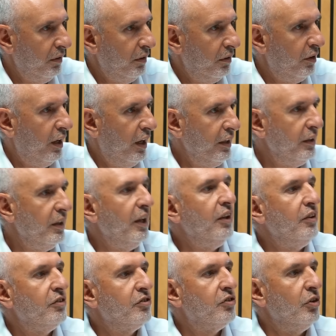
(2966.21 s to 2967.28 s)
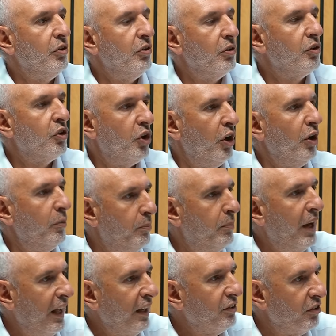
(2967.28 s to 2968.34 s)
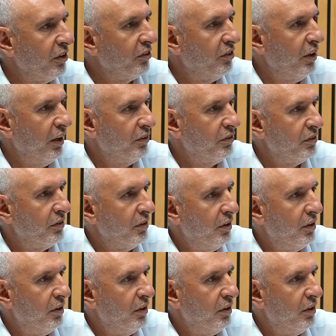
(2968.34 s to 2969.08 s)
right, is to curb black success.